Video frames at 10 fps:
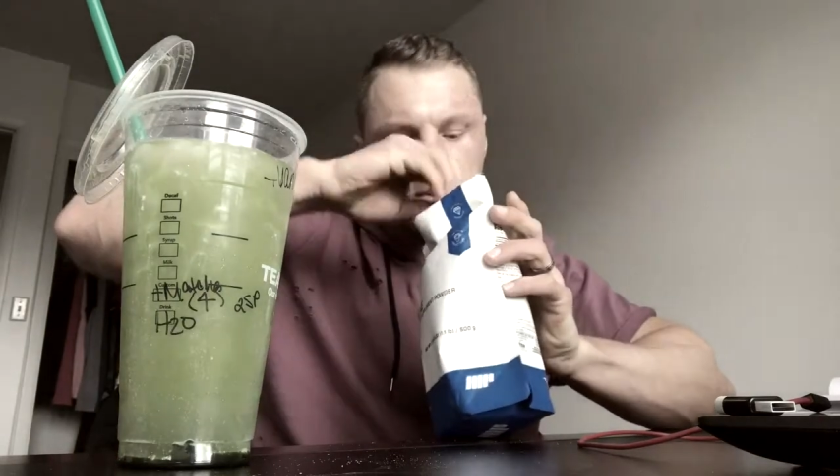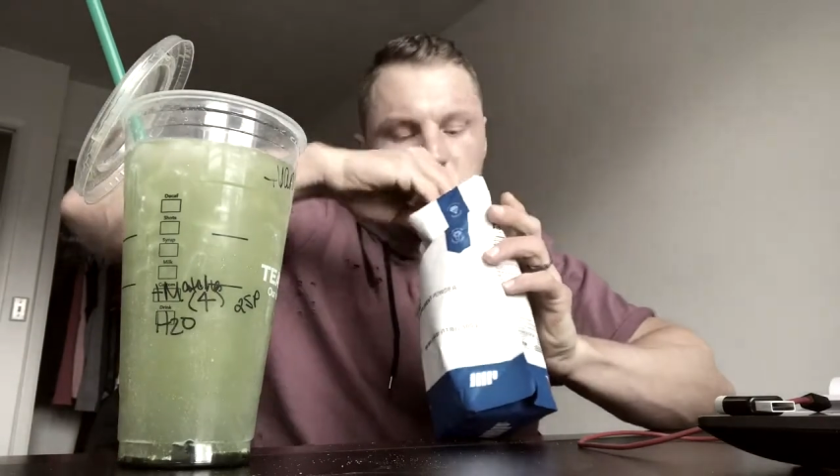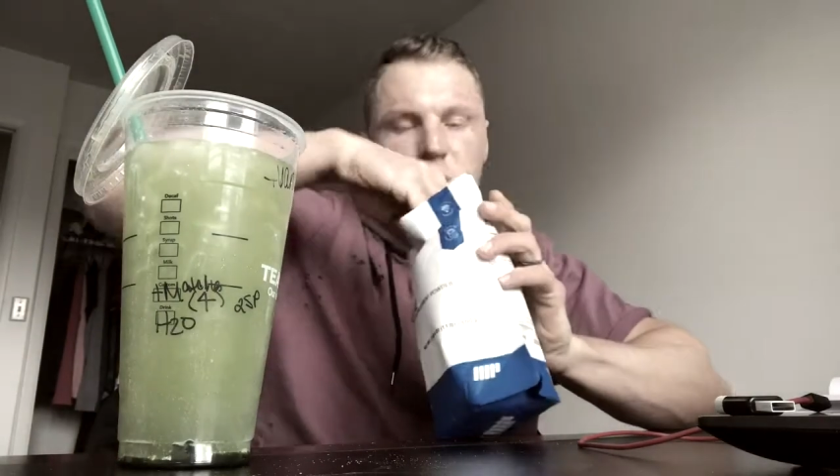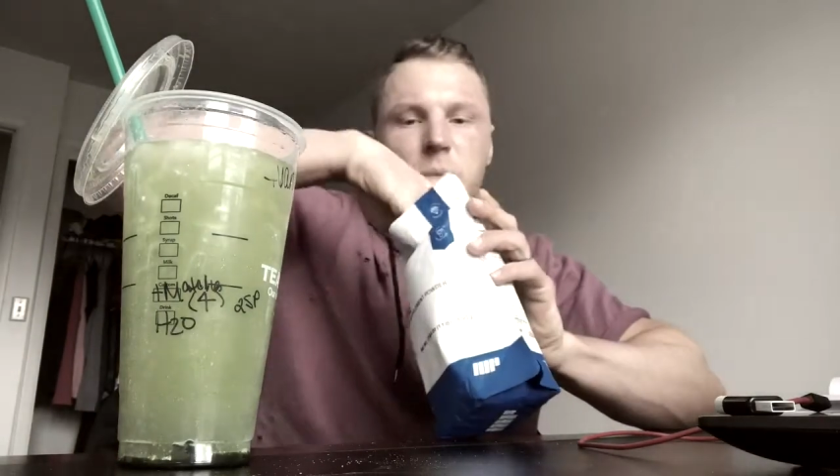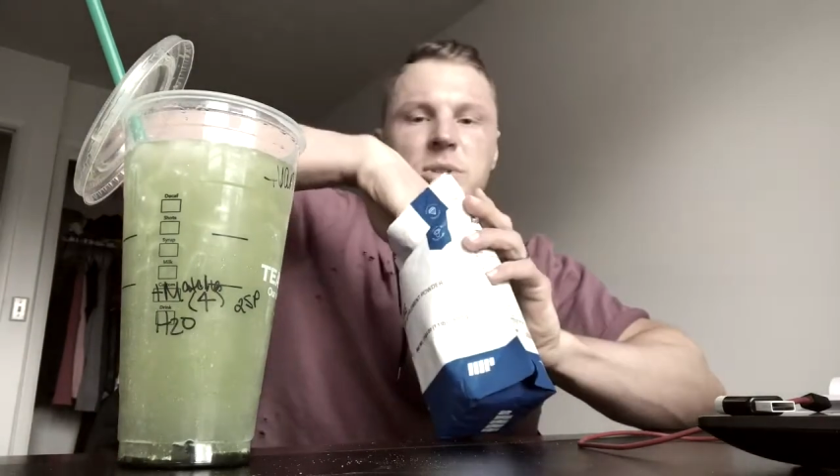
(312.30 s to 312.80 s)

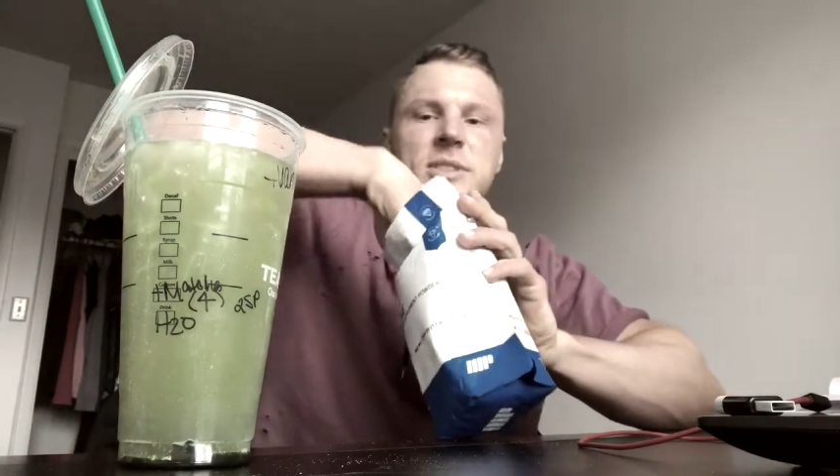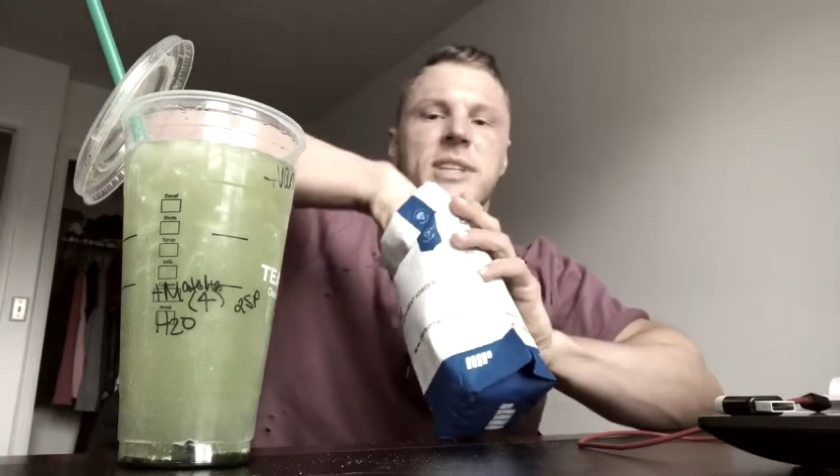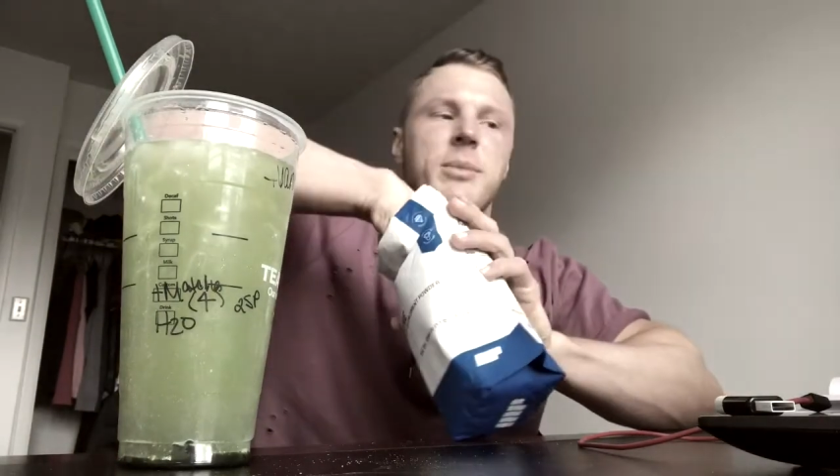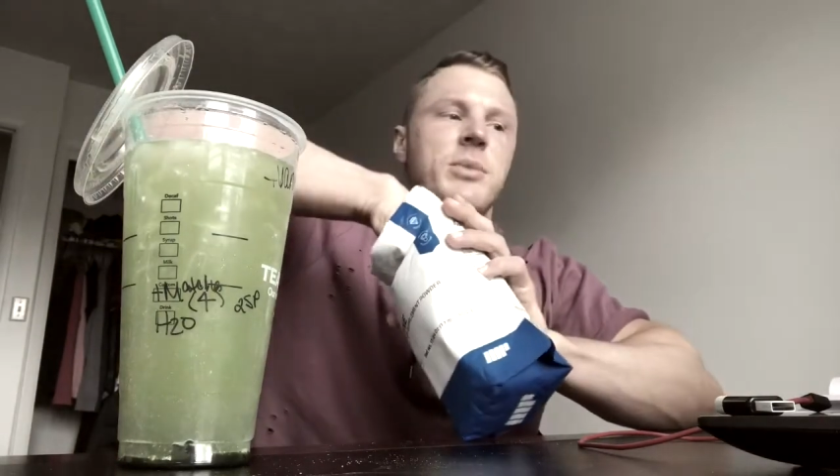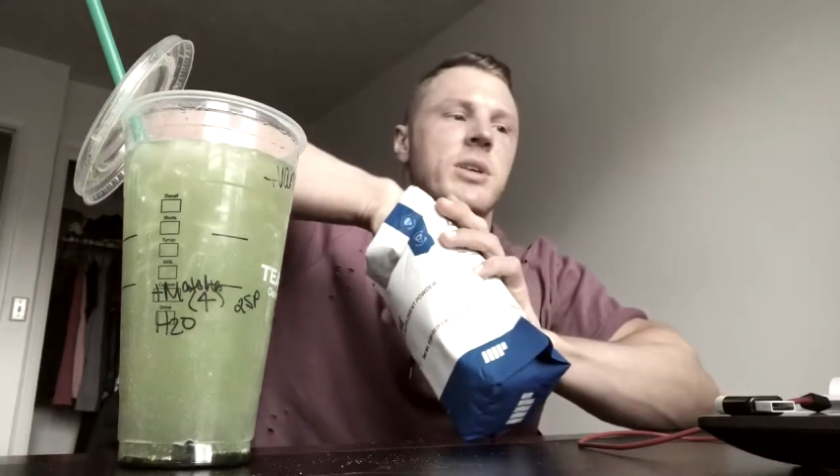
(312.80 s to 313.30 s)
So almost the
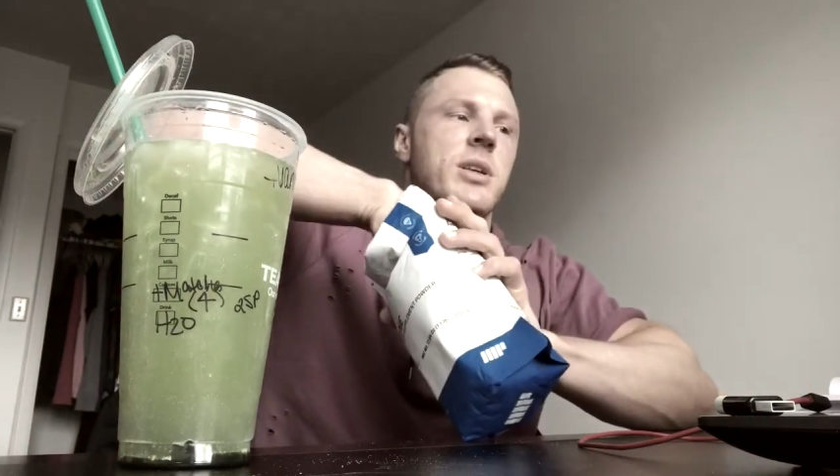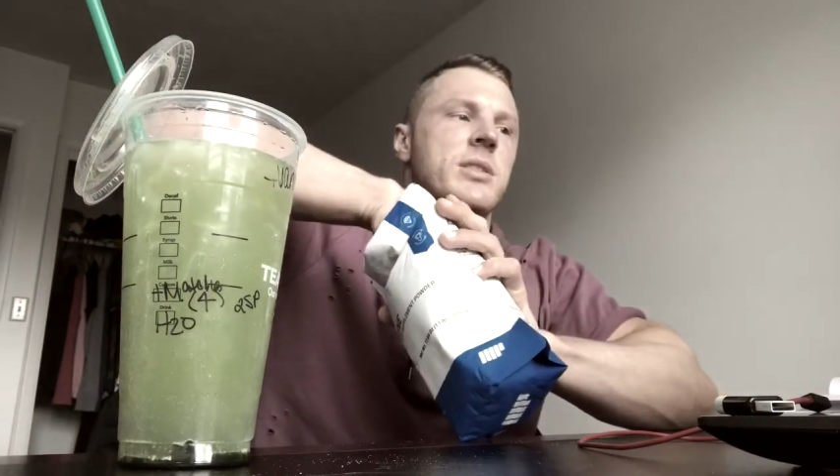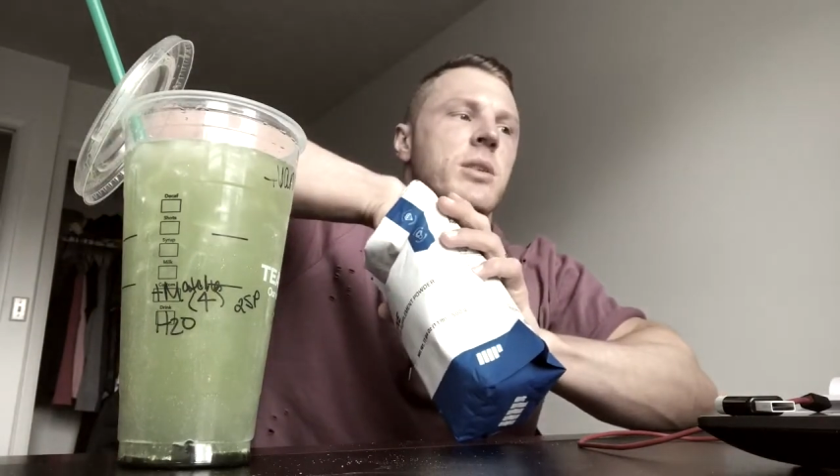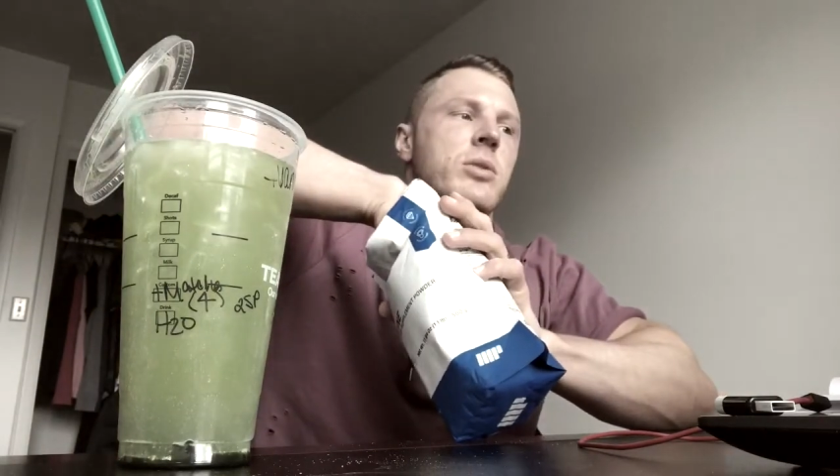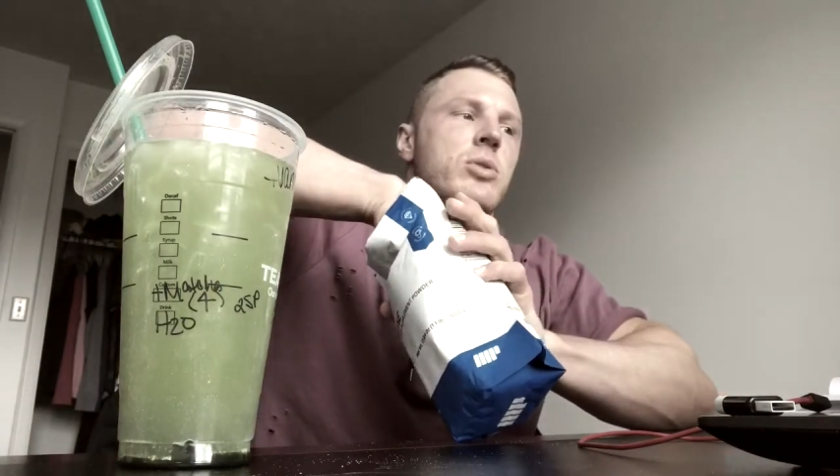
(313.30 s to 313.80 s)
same thing
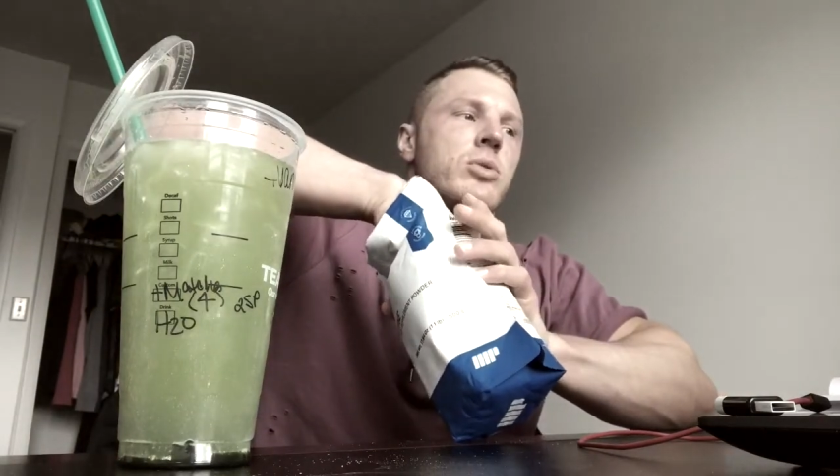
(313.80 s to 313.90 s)
as I would